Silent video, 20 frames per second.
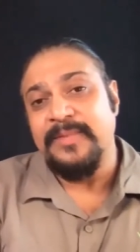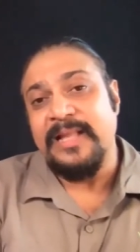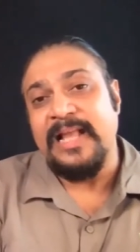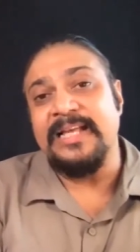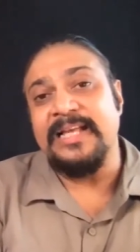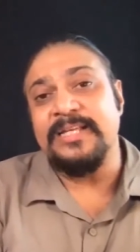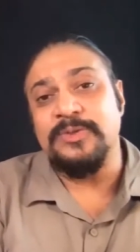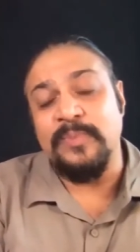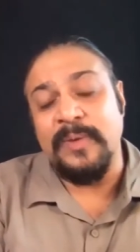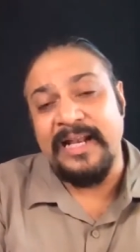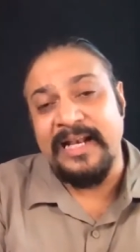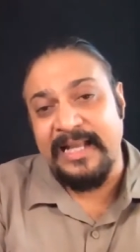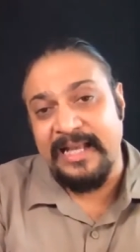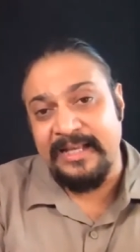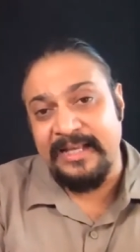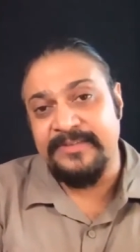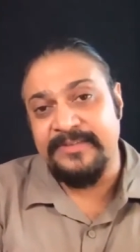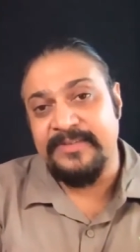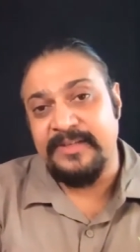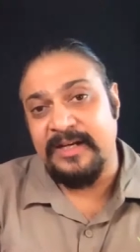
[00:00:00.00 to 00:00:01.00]
as well
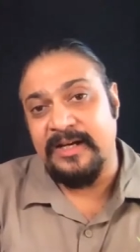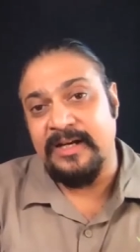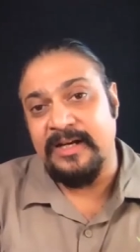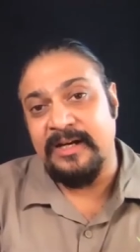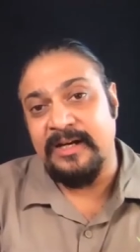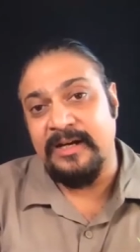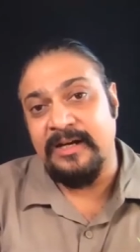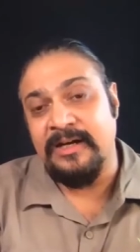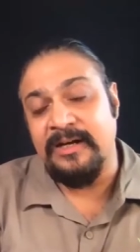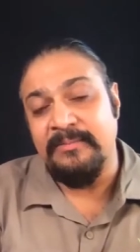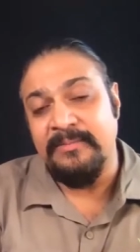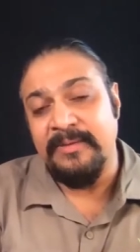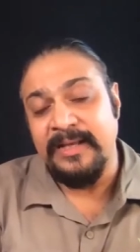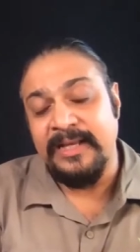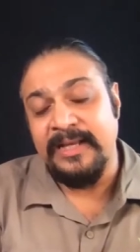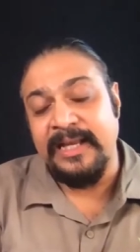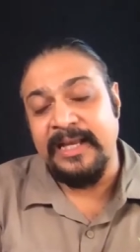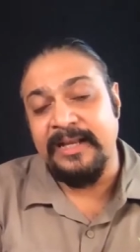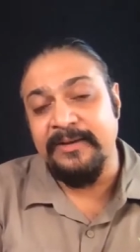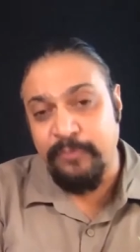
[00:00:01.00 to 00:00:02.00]
as uh,
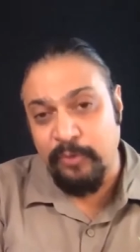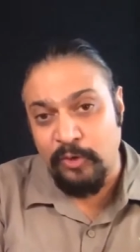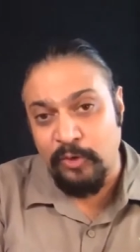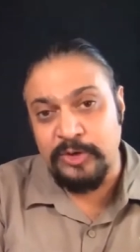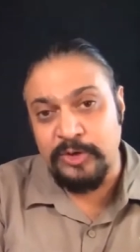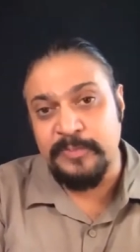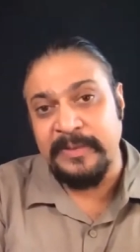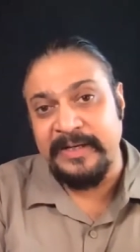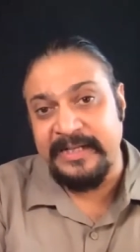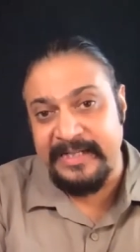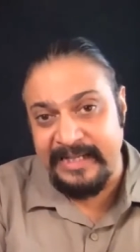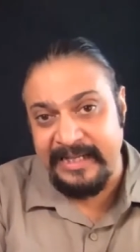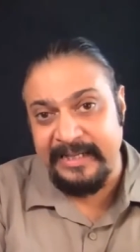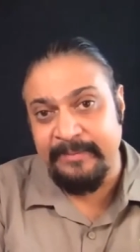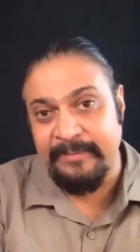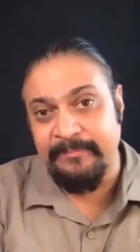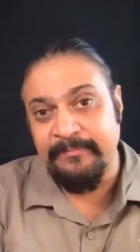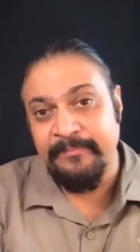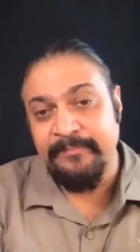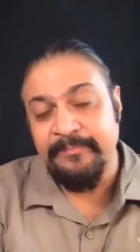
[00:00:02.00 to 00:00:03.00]
enforcement
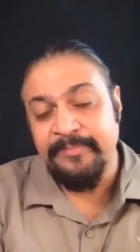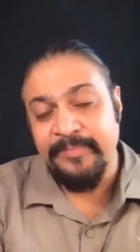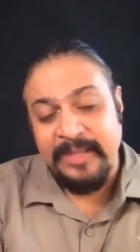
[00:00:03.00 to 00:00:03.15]
team